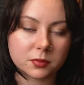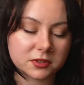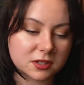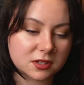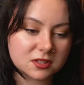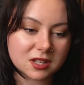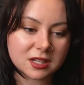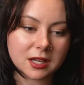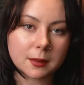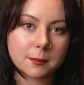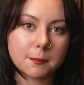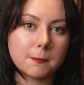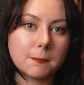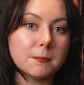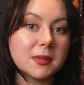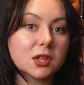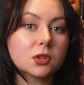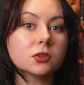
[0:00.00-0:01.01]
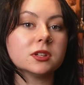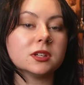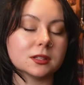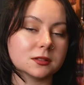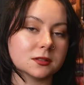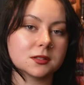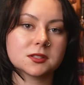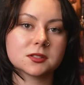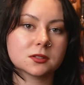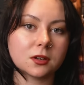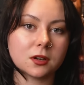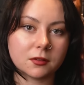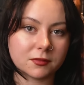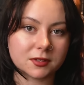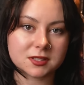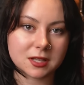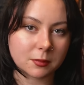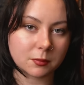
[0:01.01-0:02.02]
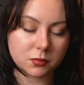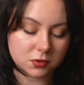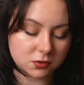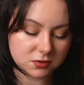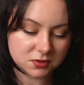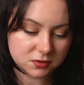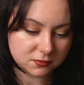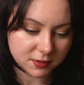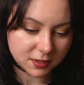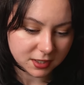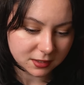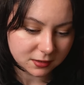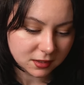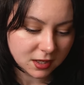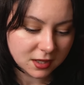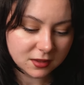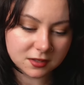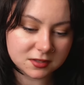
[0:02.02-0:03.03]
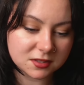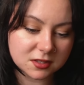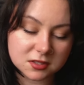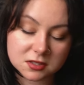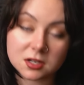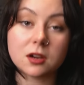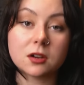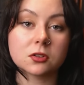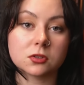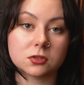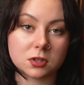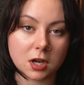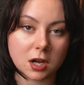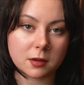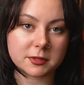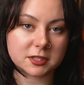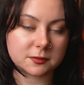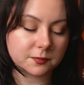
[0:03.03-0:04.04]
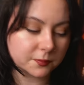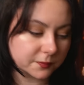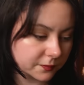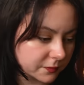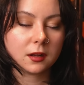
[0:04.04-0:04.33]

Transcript: but there's like millions of examples, right? This is not uncommon.